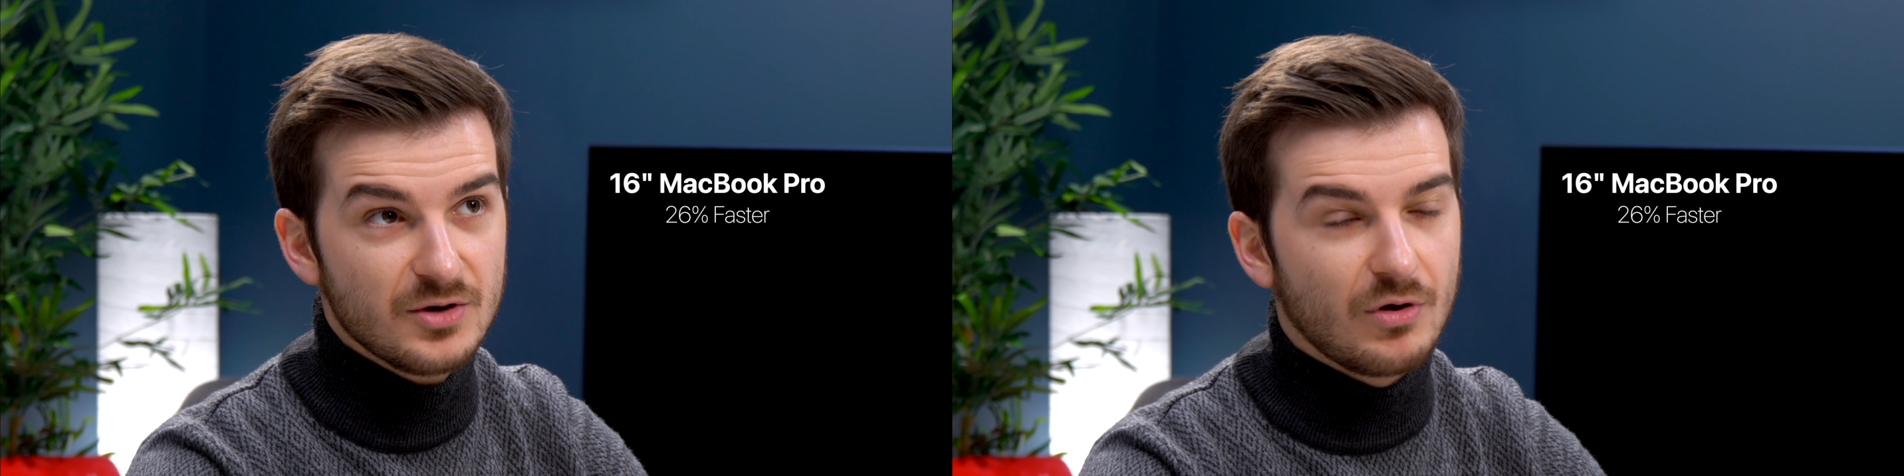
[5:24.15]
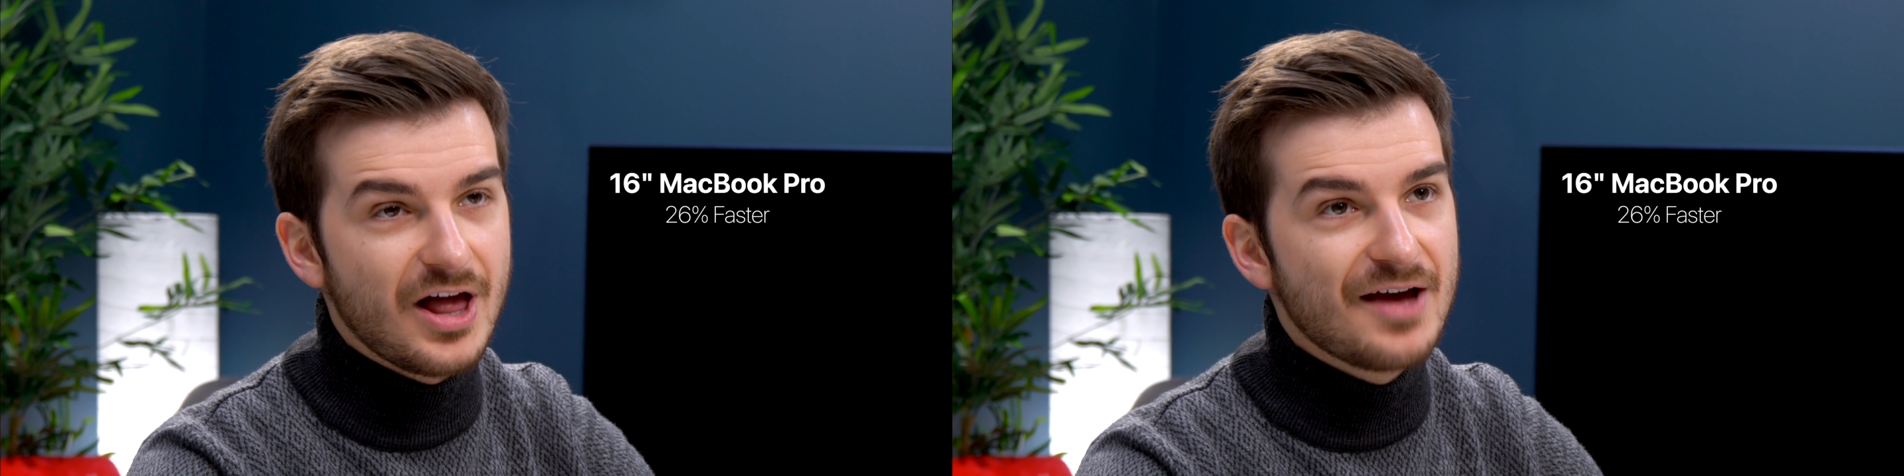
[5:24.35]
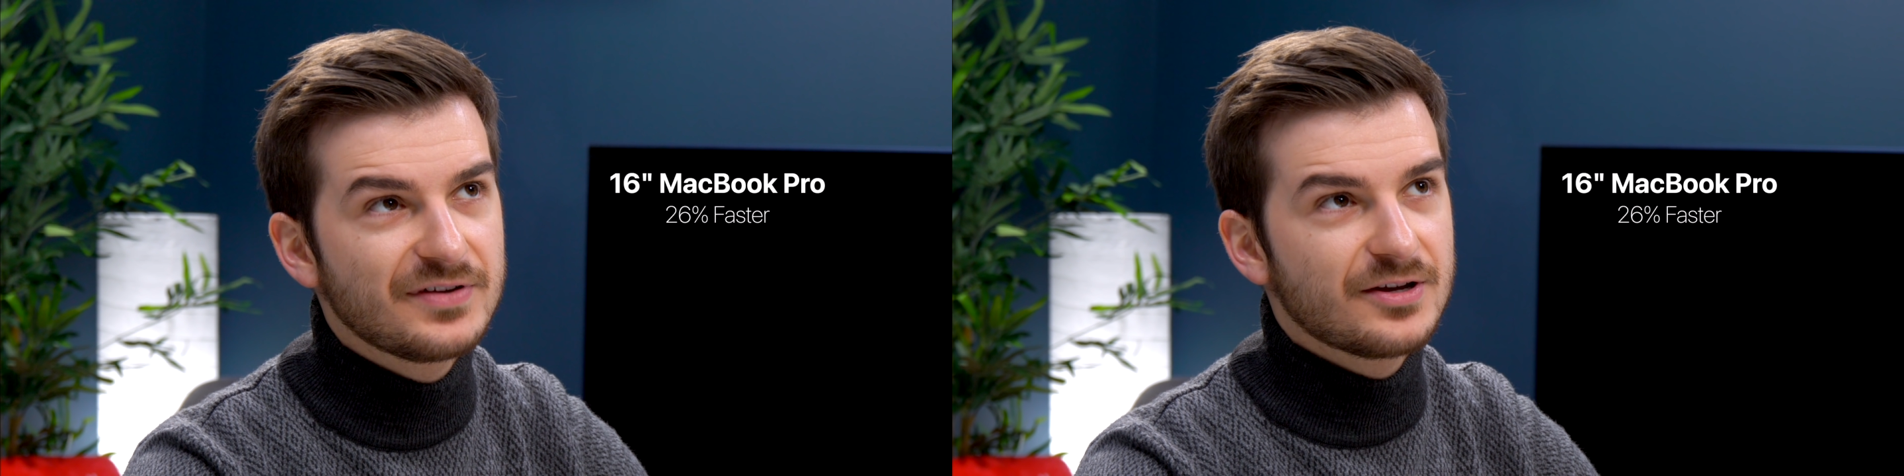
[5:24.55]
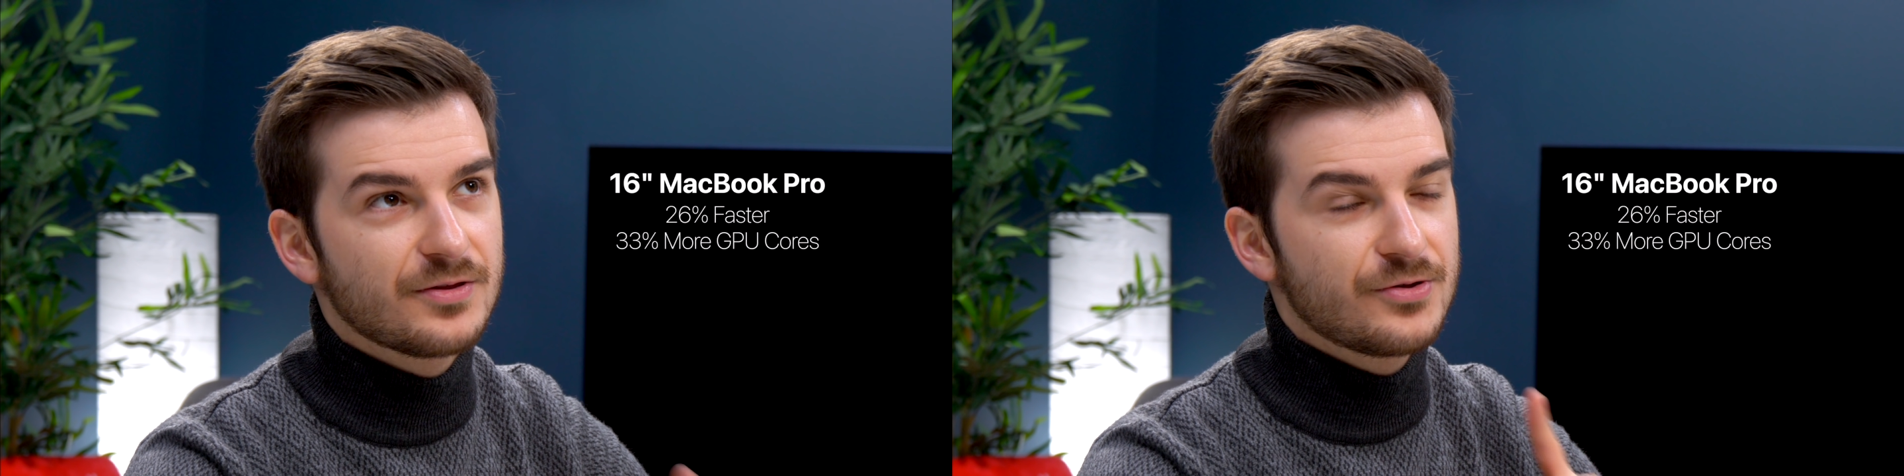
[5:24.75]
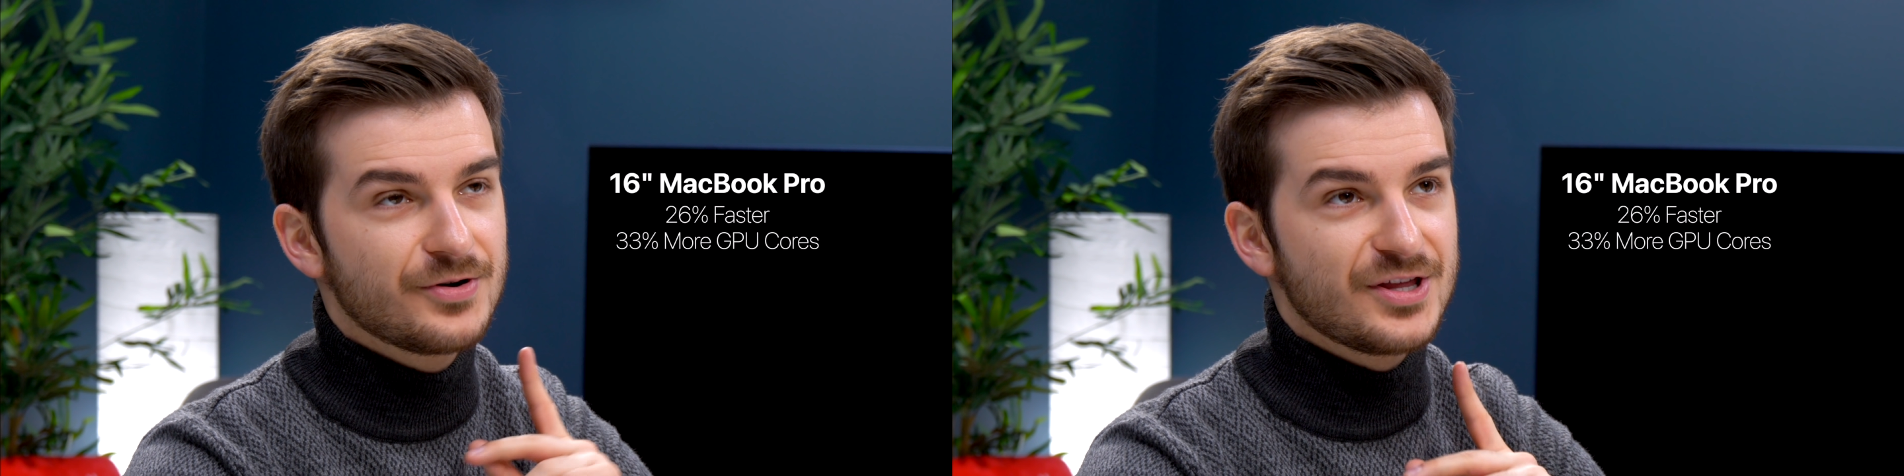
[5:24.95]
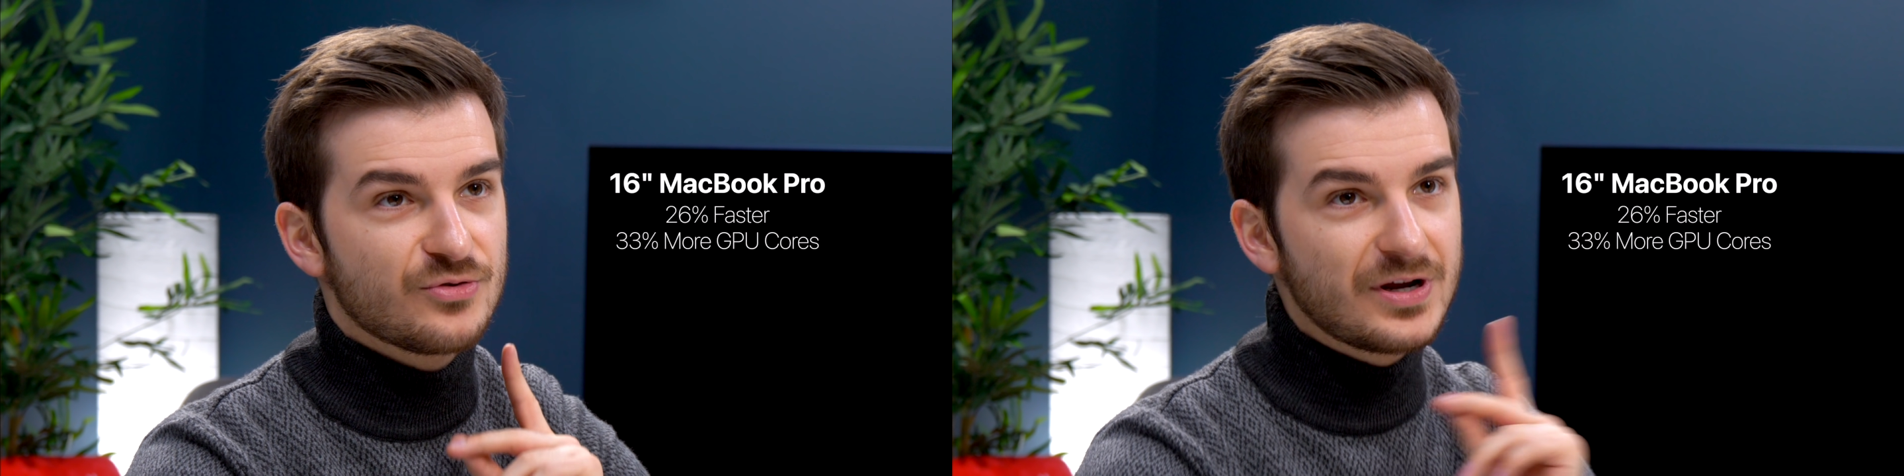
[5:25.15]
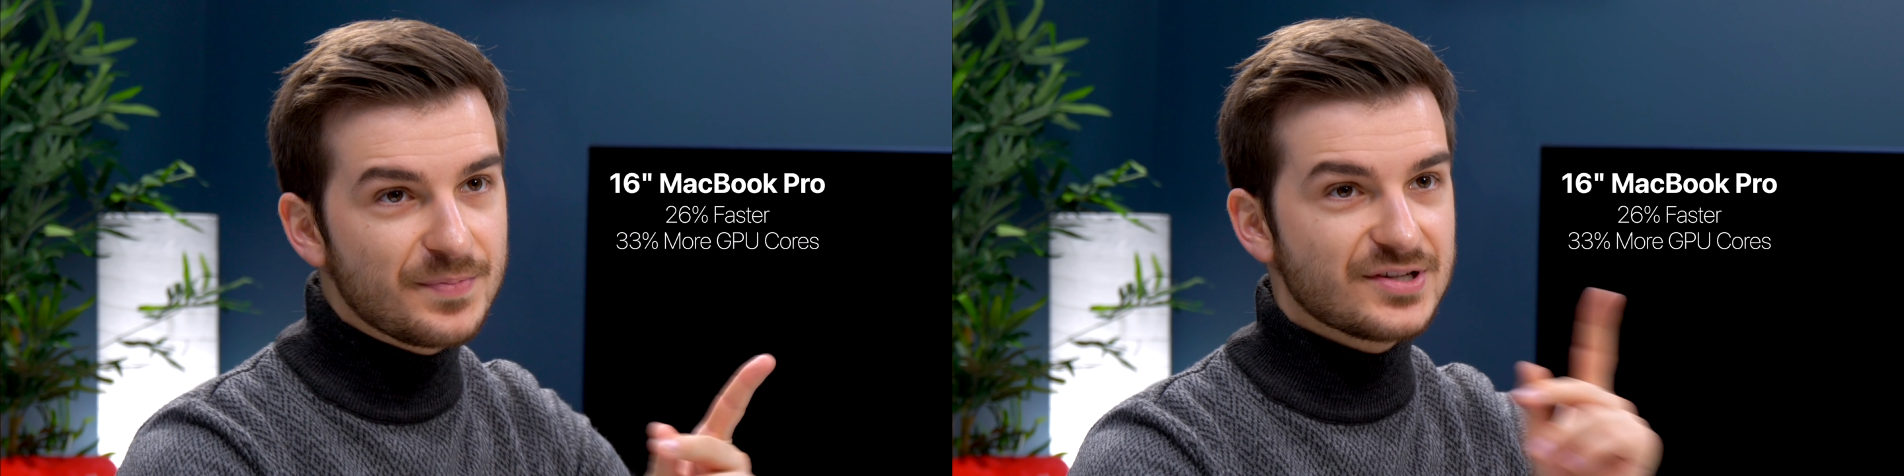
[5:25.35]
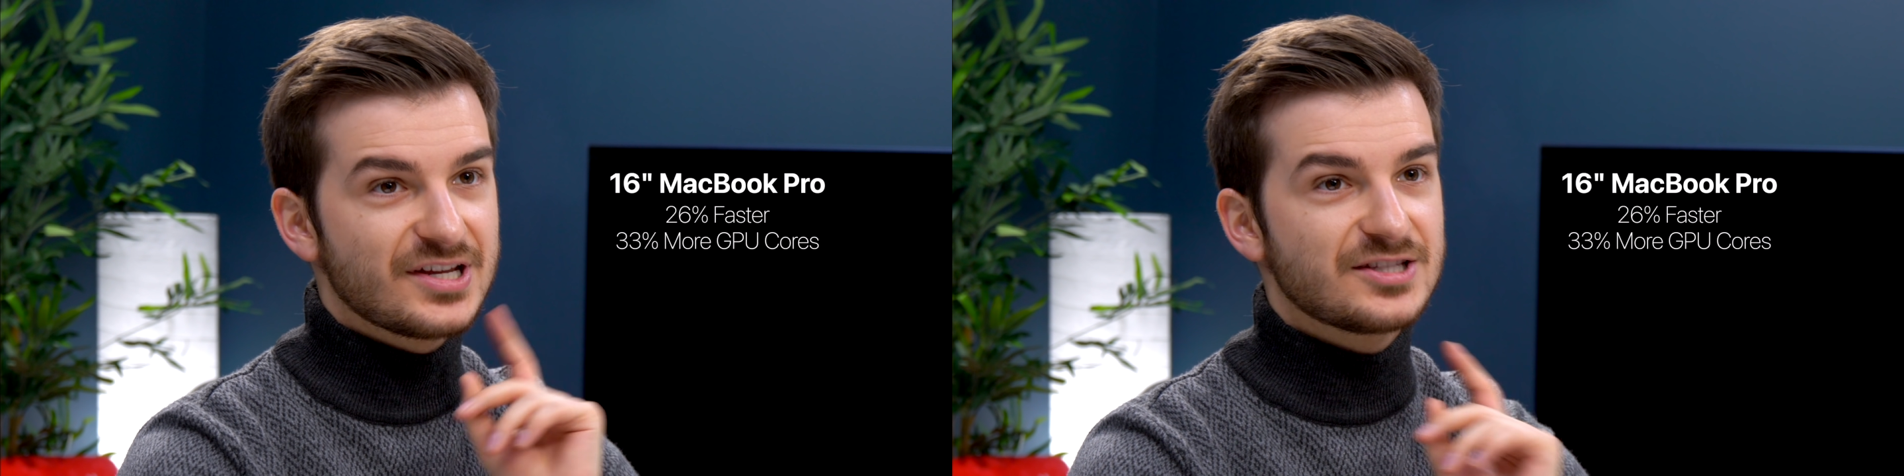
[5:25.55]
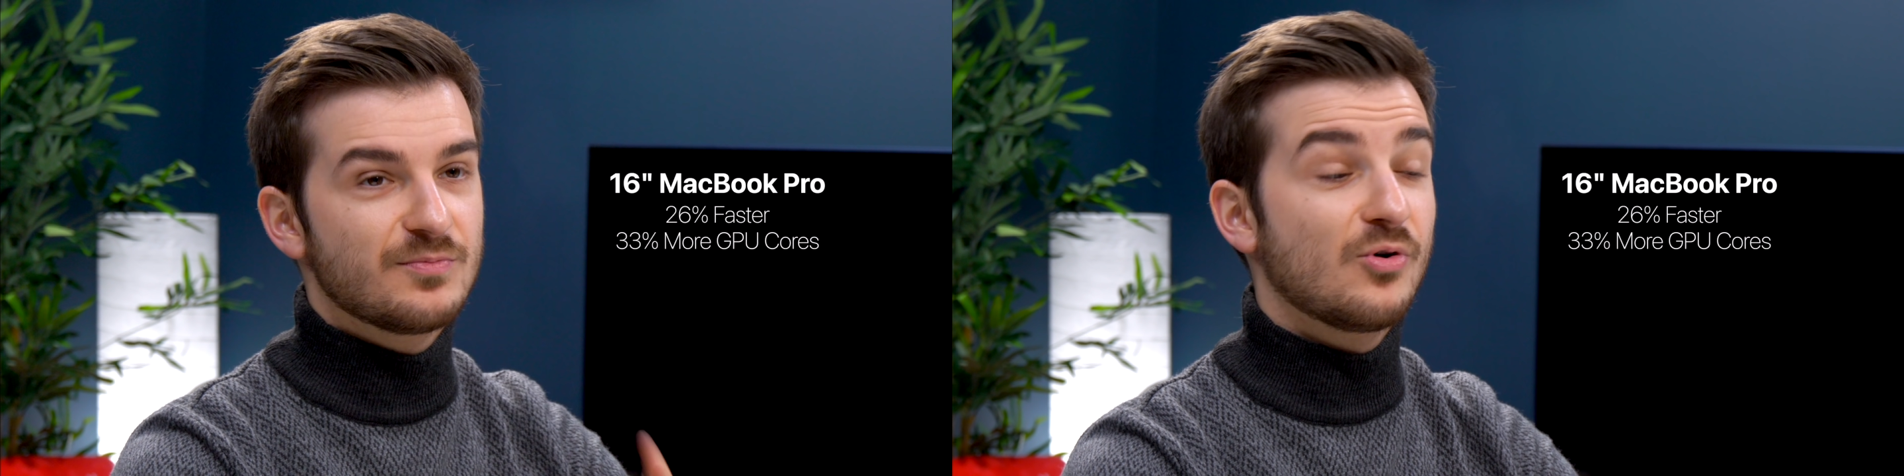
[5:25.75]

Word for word: while having 33%